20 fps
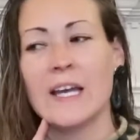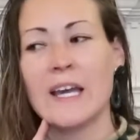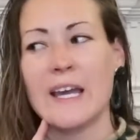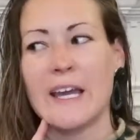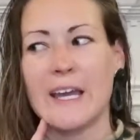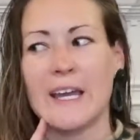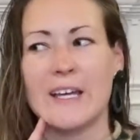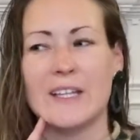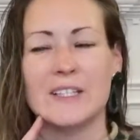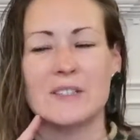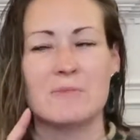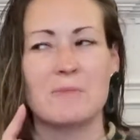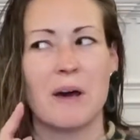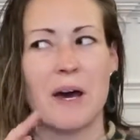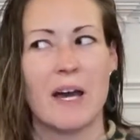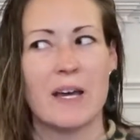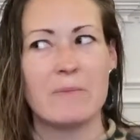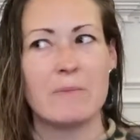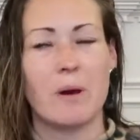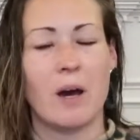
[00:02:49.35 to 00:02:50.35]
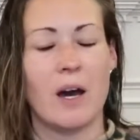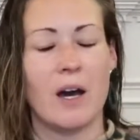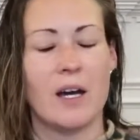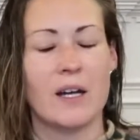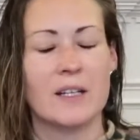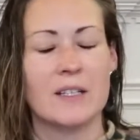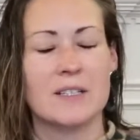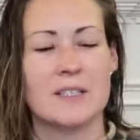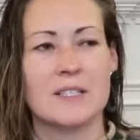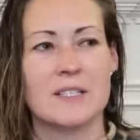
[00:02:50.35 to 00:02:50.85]
and my
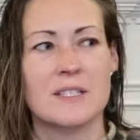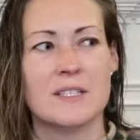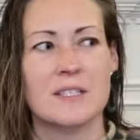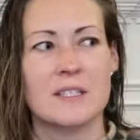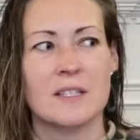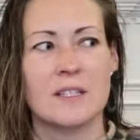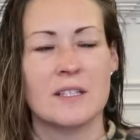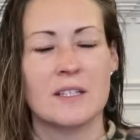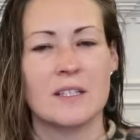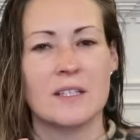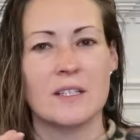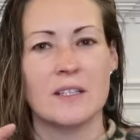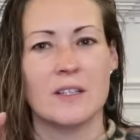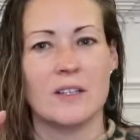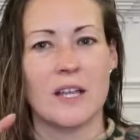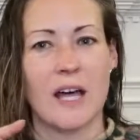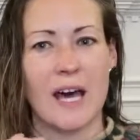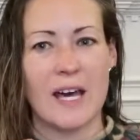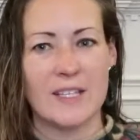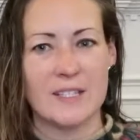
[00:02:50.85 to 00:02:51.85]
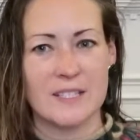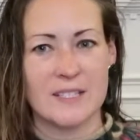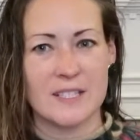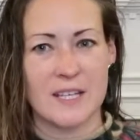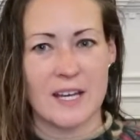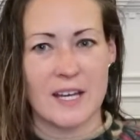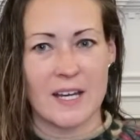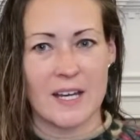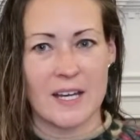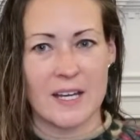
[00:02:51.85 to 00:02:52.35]
box last
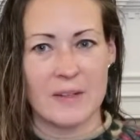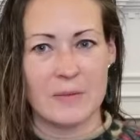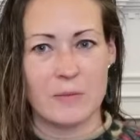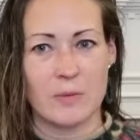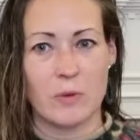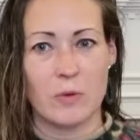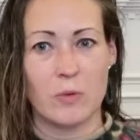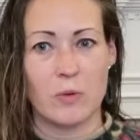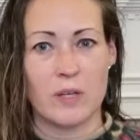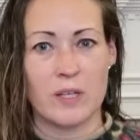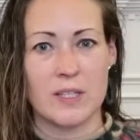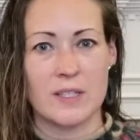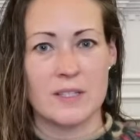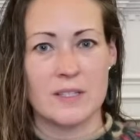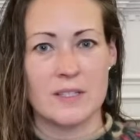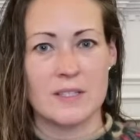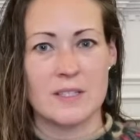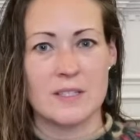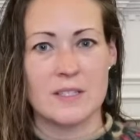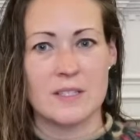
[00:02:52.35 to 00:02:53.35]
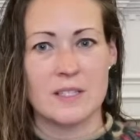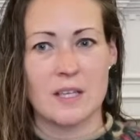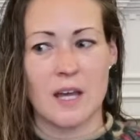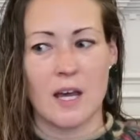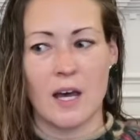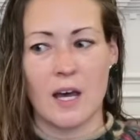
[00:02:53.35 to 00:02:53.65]
time was